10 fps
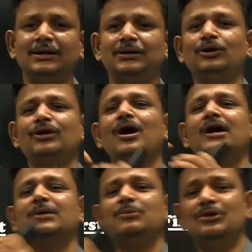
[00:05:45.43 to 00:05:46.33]
you are
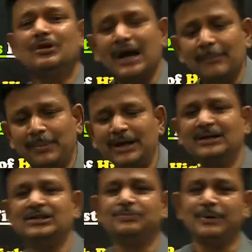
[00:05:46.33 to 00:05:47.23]
not able to complete
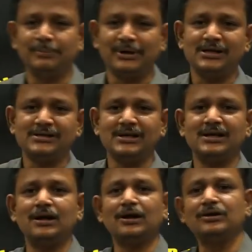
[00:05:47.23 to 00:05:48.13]
this
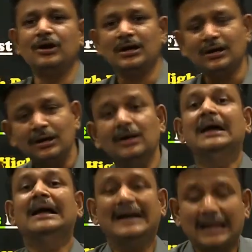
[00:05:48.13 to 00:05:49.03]
preparation, or you are
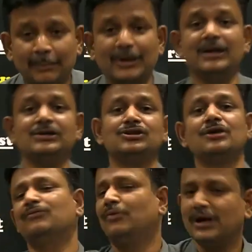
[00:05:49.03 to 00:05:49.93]
depressed, or
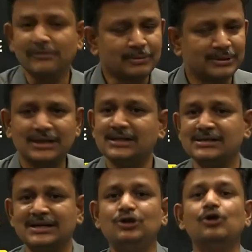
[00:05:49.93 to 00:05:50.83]
whatever be the
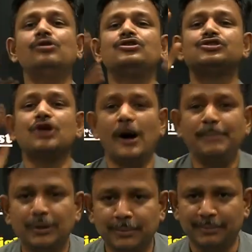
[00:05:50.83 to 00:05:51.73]
reason, don't stop
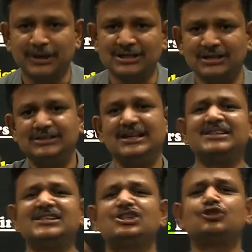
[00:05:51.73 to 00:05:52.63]
your preparation.
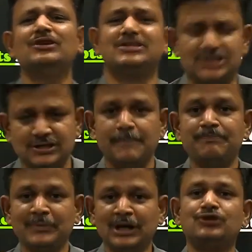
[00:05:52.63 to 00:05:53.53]
Just switch
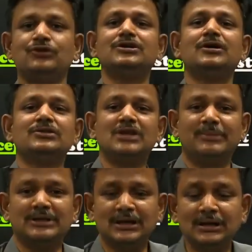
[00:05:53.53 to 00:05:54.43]
on to some
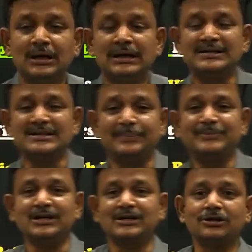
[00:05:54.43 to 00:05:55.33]
other
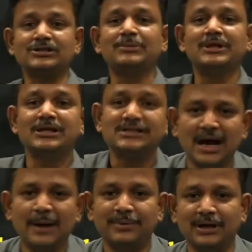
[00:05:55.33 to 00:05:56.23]
subject or some other
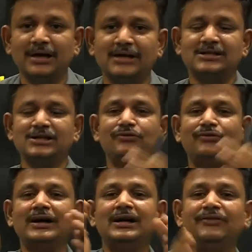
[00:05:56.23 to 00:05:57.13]
chapter. Let's say you
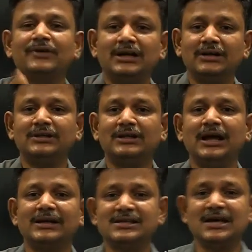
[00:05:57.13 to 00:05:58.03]
find difficulty with X